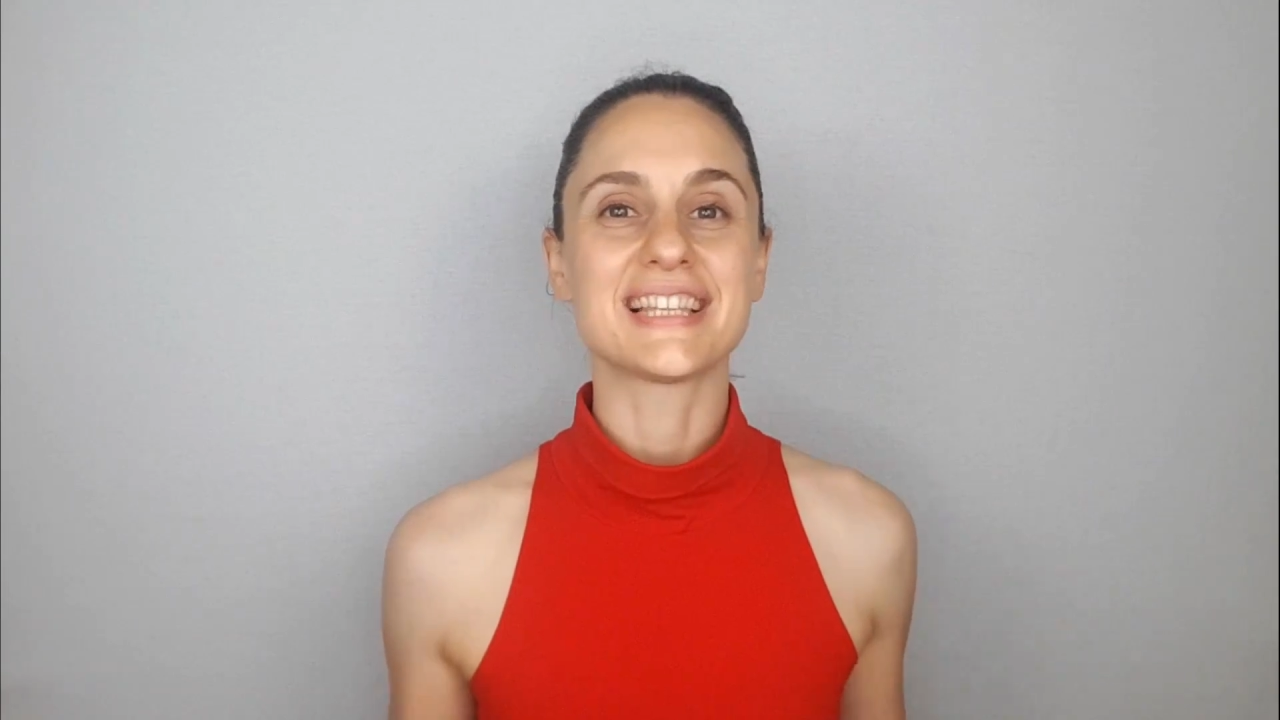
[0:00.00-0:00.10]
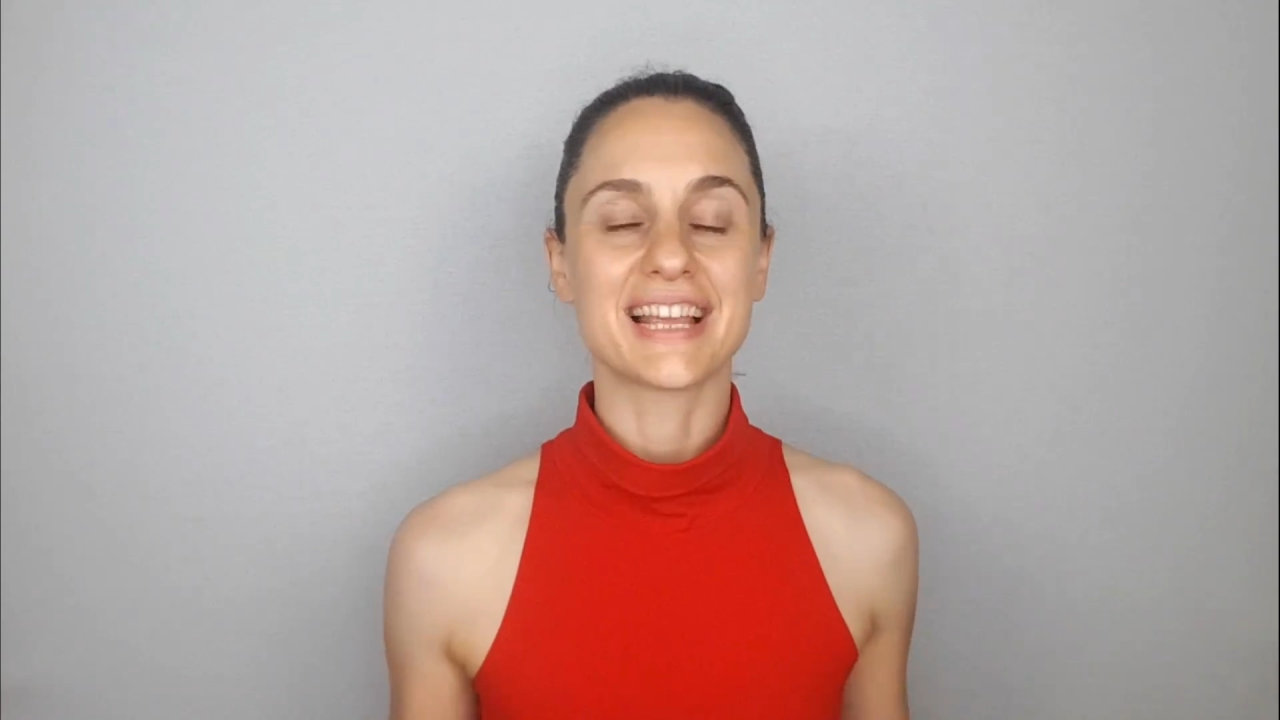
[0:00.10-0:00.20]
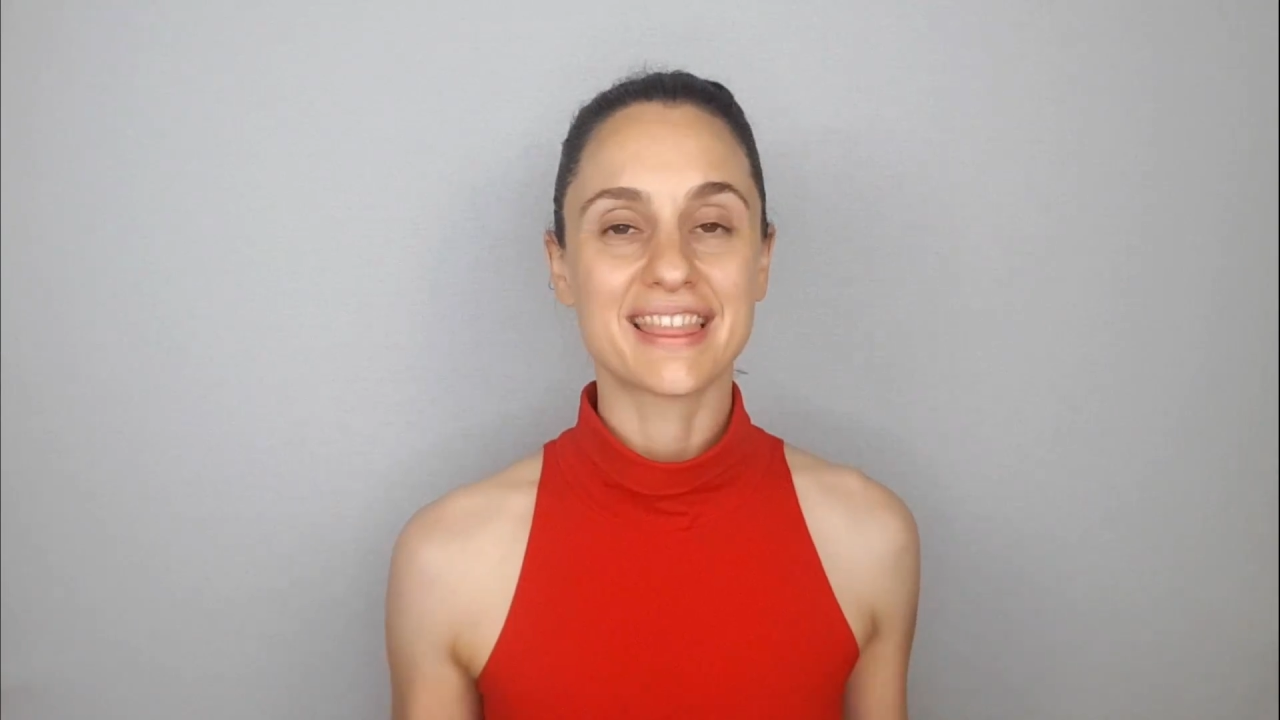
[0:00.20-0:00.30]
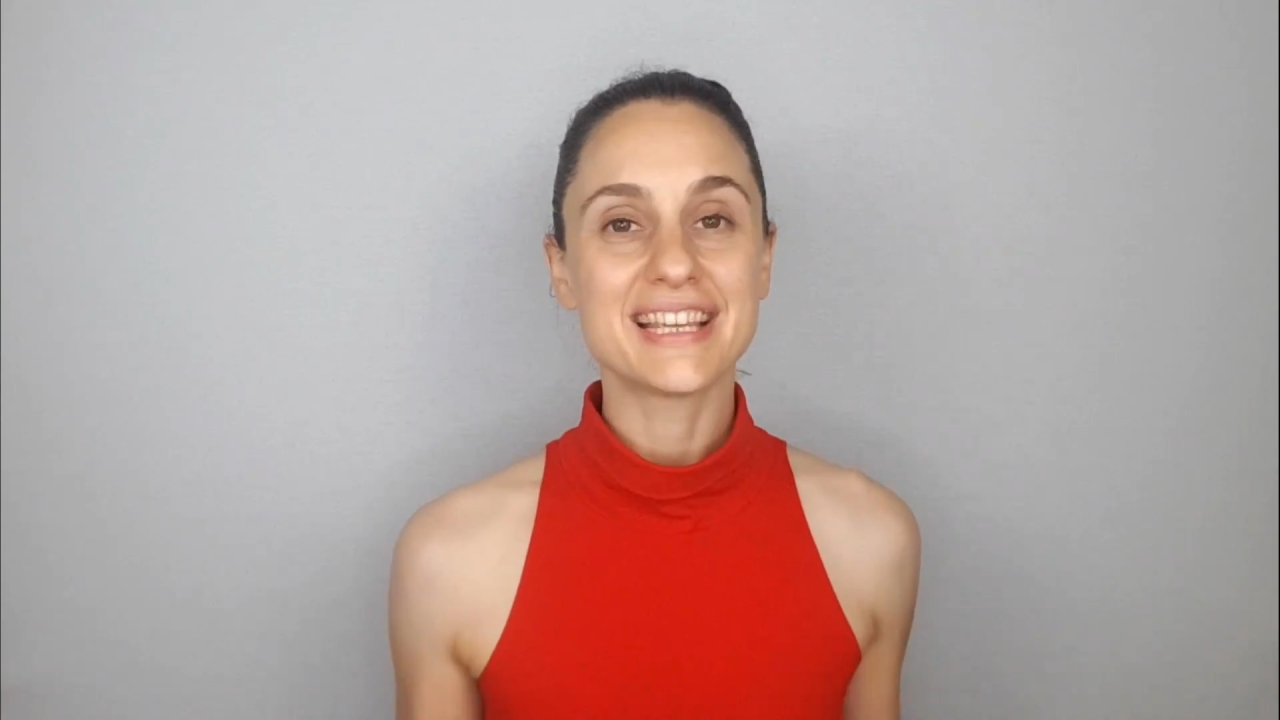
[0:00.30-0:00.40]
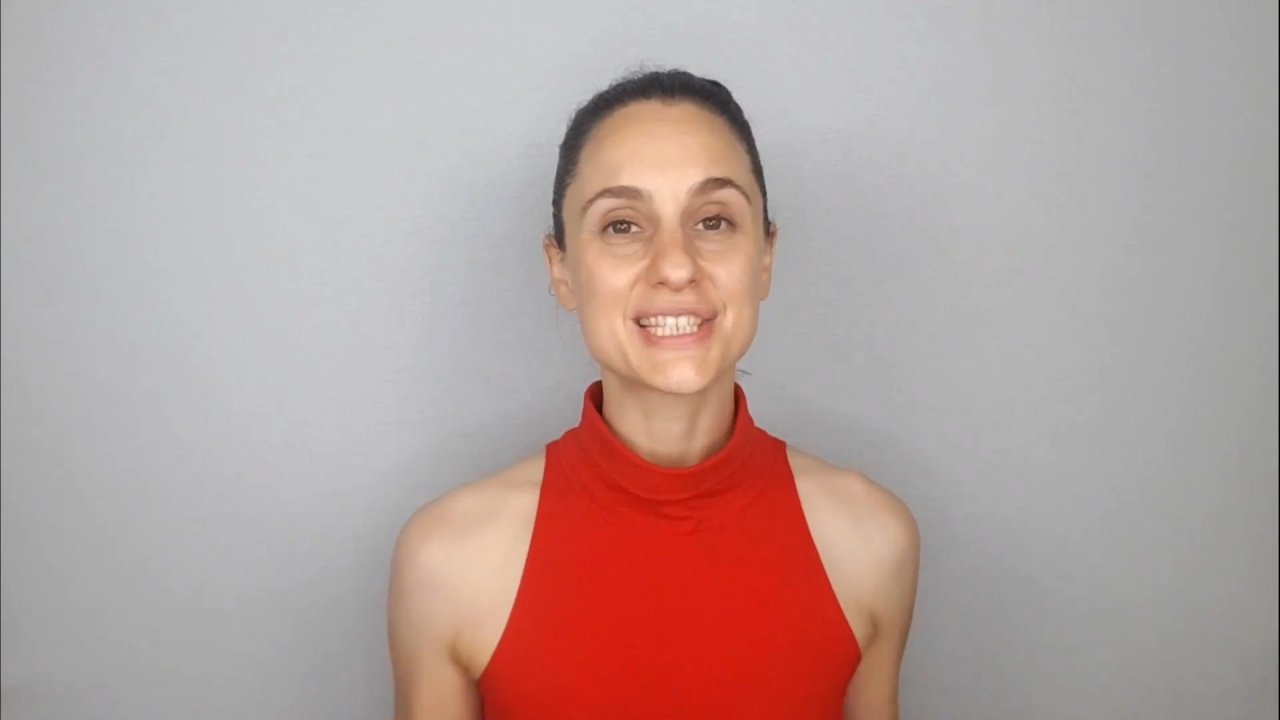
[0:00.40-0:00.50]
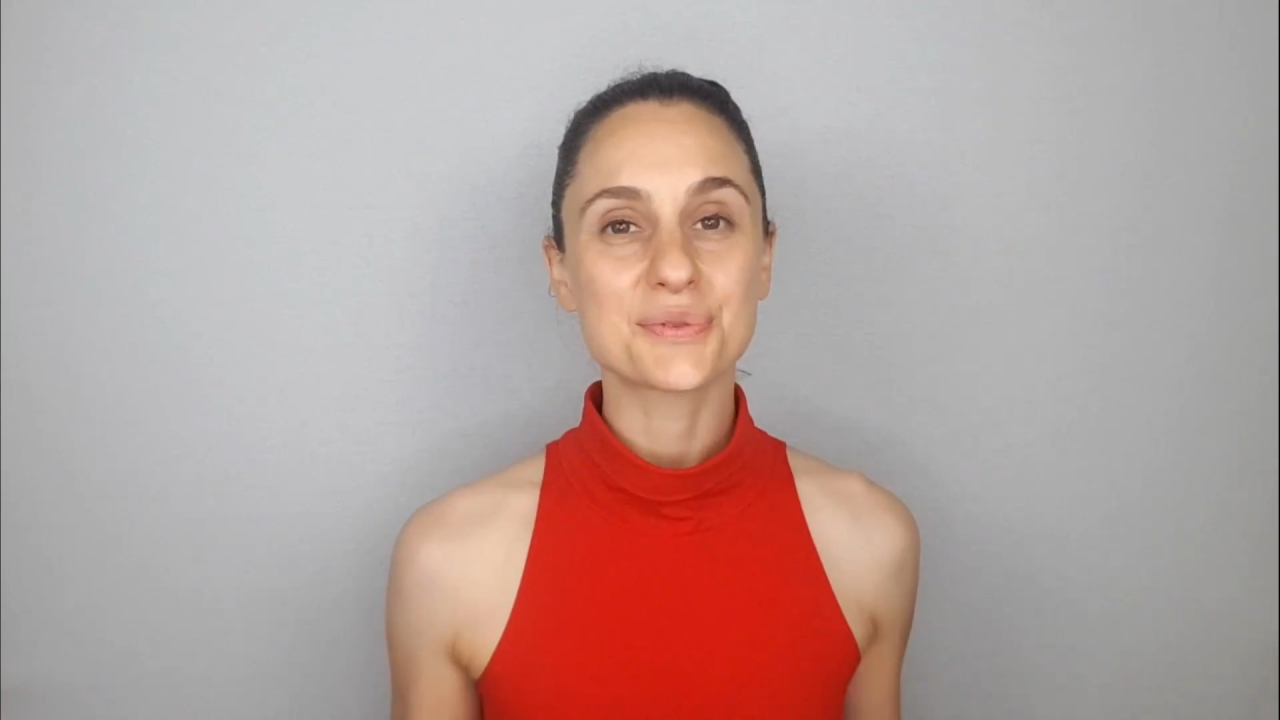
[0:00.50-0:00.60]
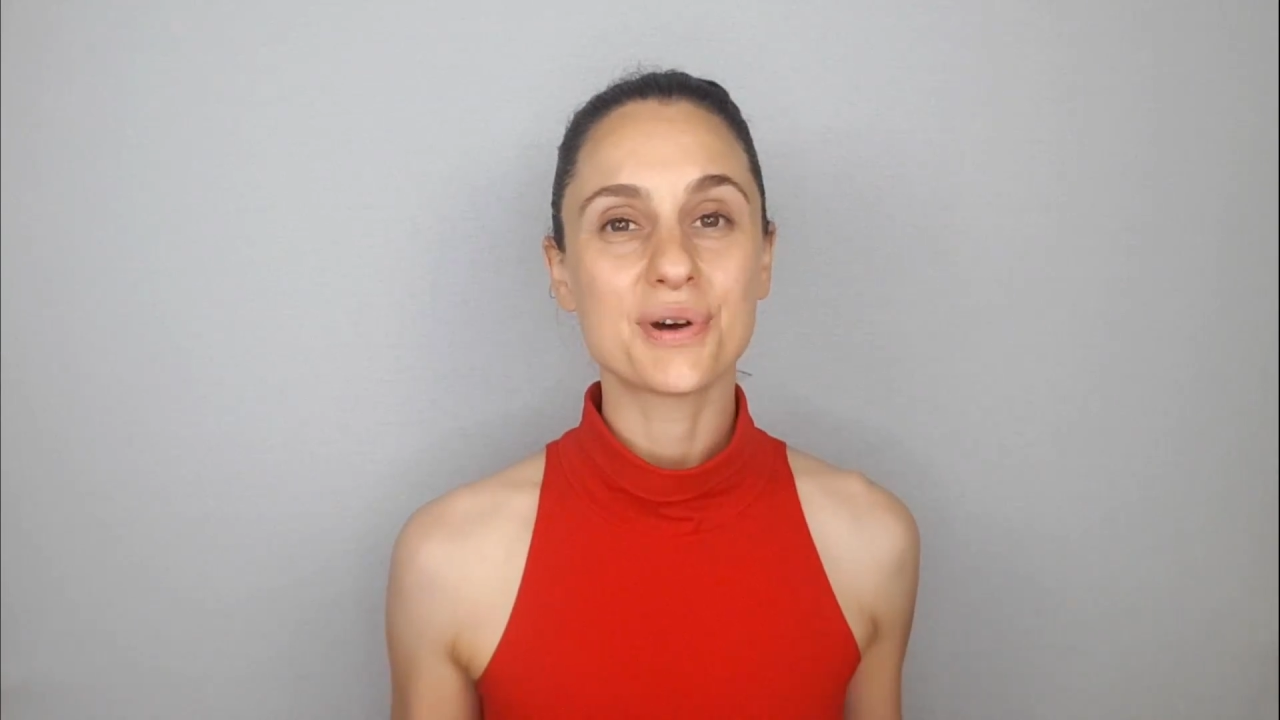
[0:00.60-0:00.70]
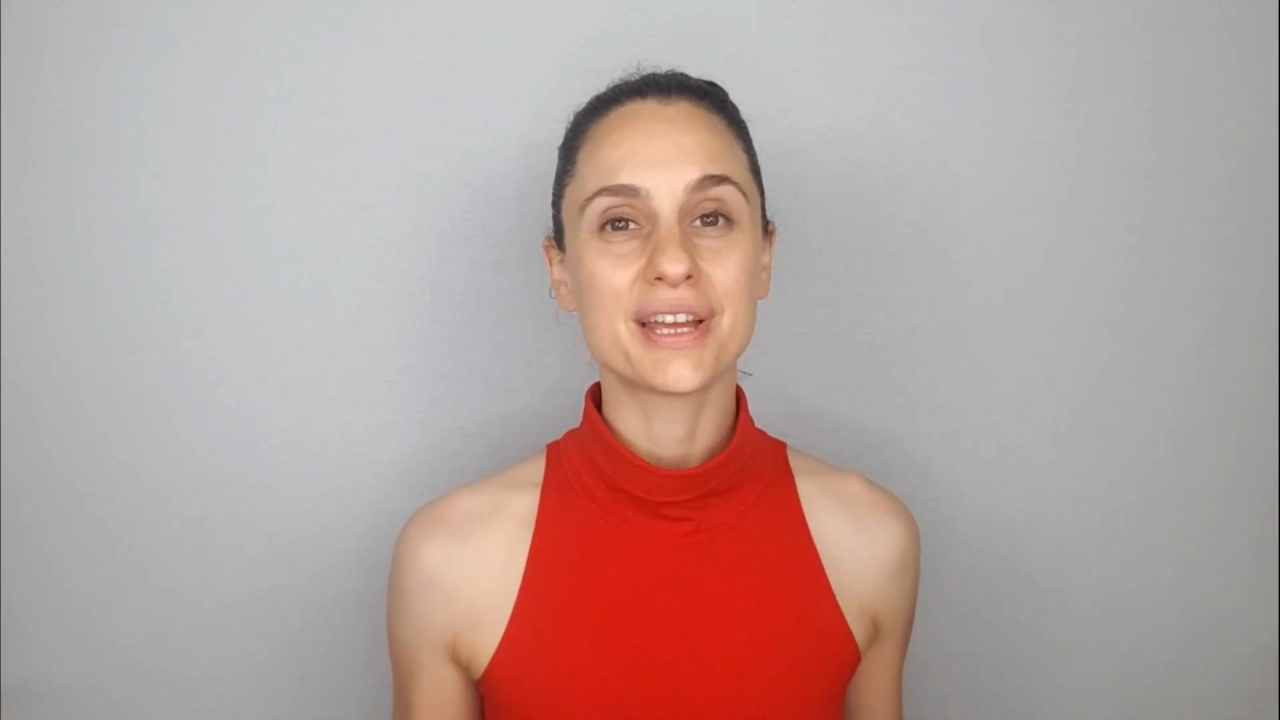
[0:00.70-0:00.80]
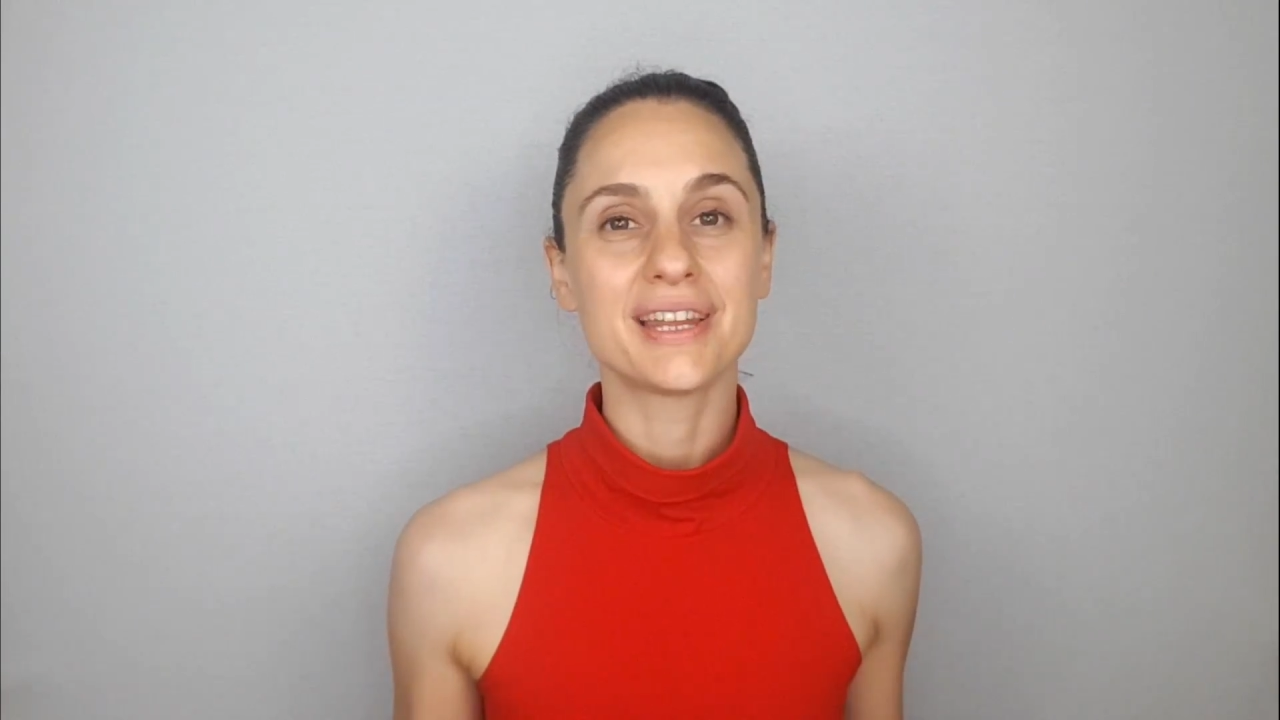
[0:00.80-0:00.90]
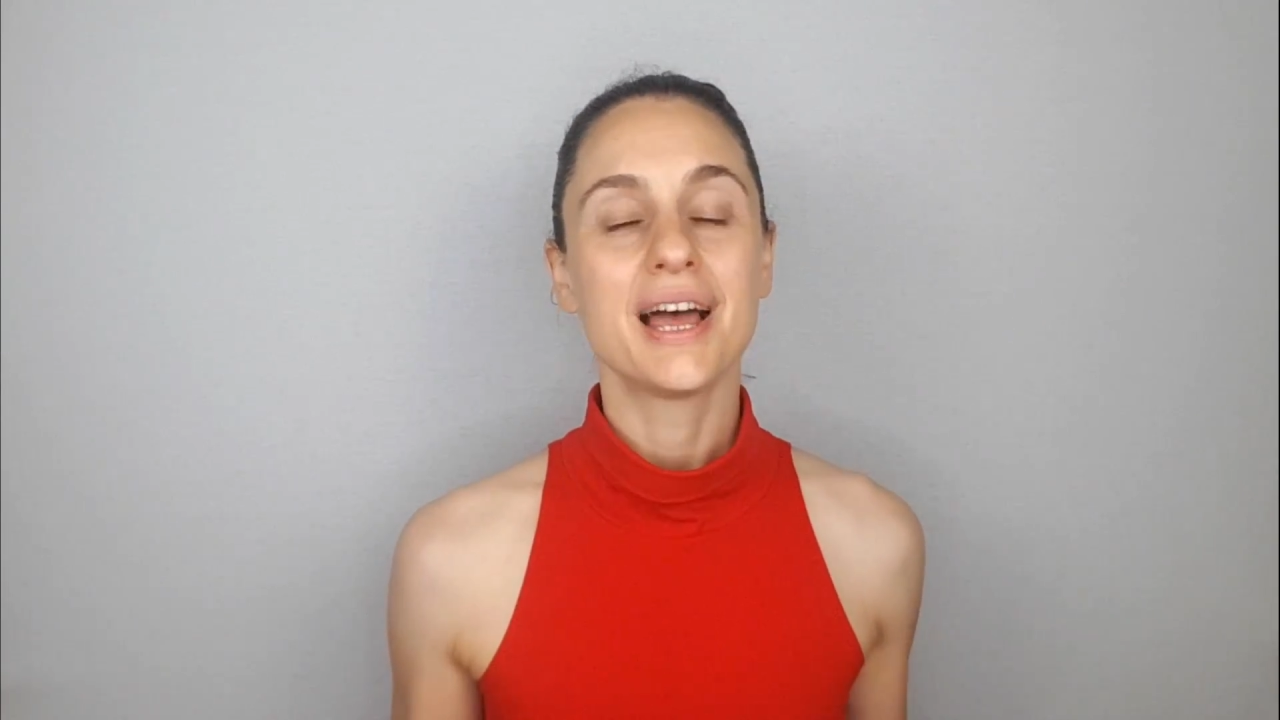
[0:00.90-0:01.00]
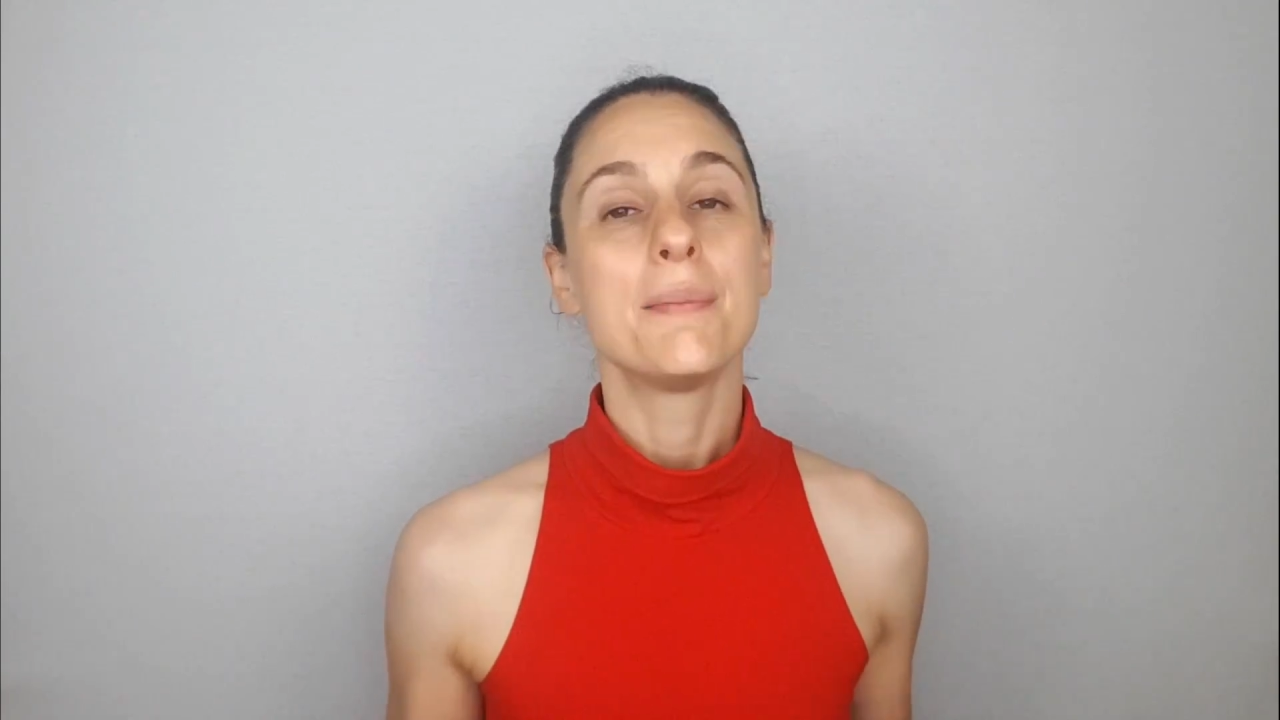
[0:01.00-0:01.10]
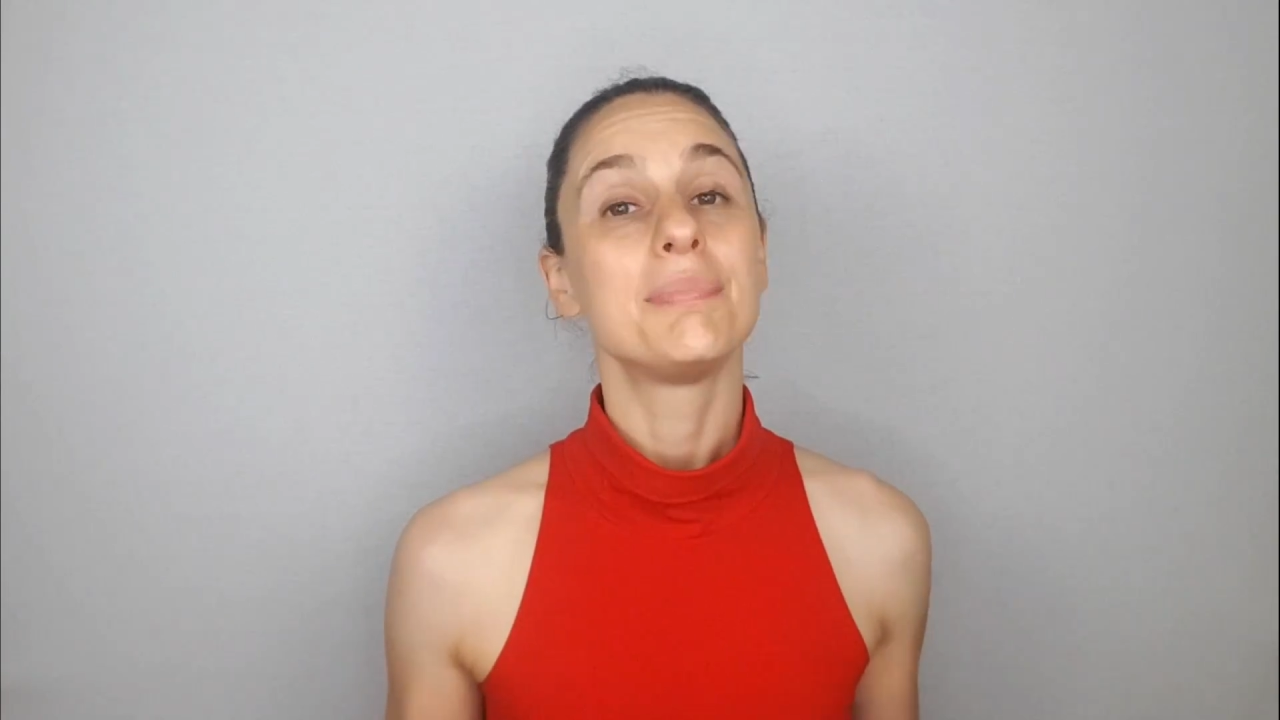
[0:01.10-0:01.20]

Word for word: like this one,